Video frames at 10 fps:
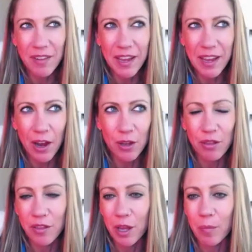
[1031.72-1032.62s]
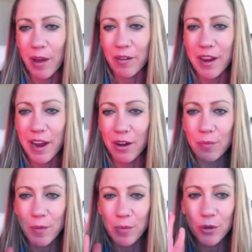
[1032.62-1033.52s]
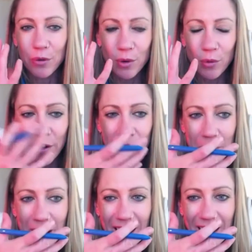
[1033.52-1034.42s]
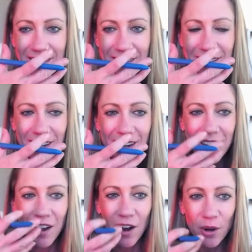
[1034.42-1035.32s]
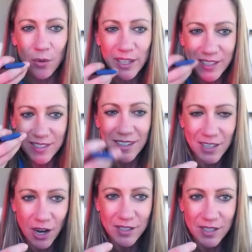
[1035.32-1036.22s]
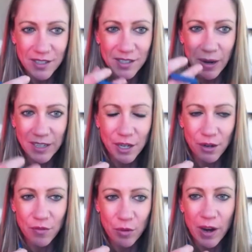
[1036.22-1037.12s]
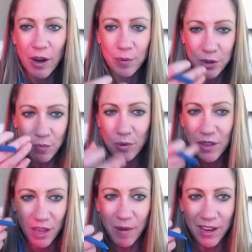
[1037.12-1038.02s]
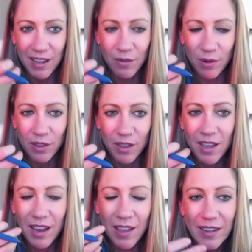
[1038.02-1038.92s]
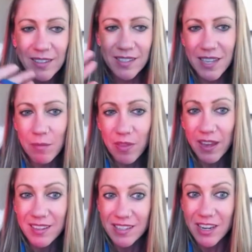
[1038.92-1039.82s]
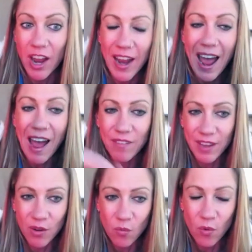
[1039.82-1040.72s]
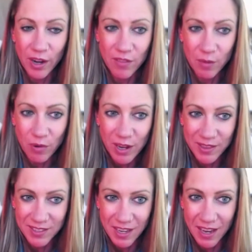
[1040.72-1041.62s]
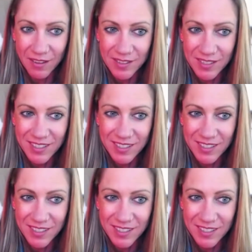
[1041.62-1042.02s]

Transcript: like how you think about now people who are wearing masks are releasing toxins and bacteria from their mouth, but they're breathing it back in with, and that's the same thing as not having one of the breathe safes.